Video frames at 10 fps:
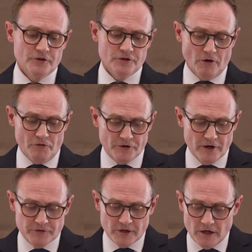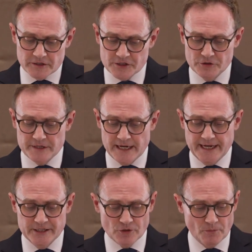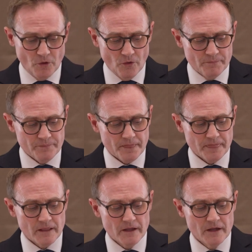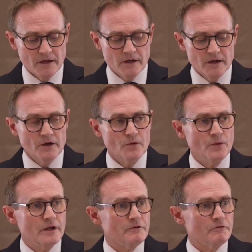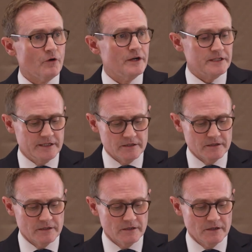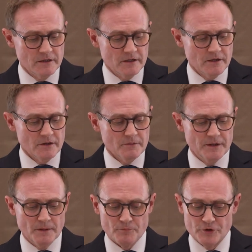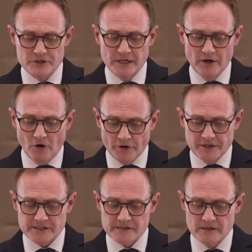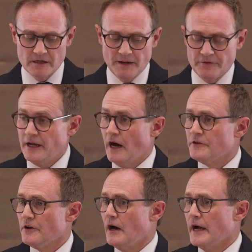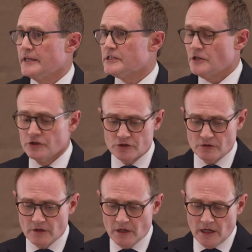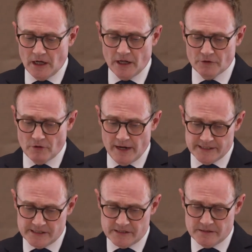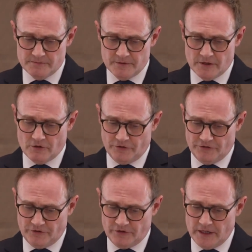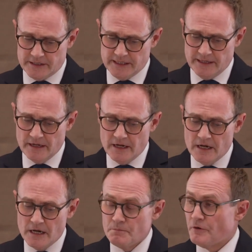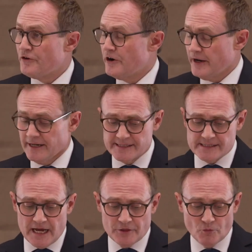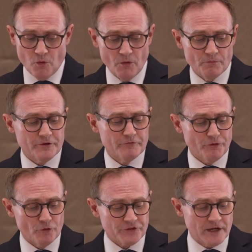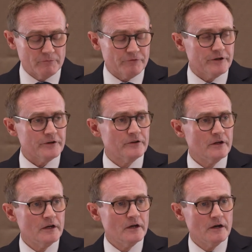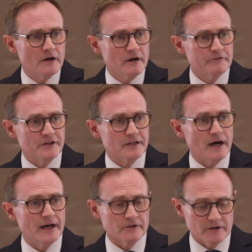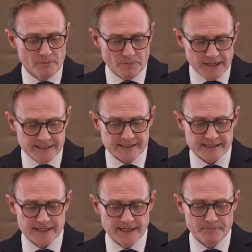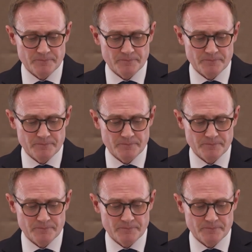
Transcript: Too often over the last 2 decades or more, we have avoided being brutally honest about the underlying social unrest across society, preferring instead the warmth and false comfort of denial and complacency.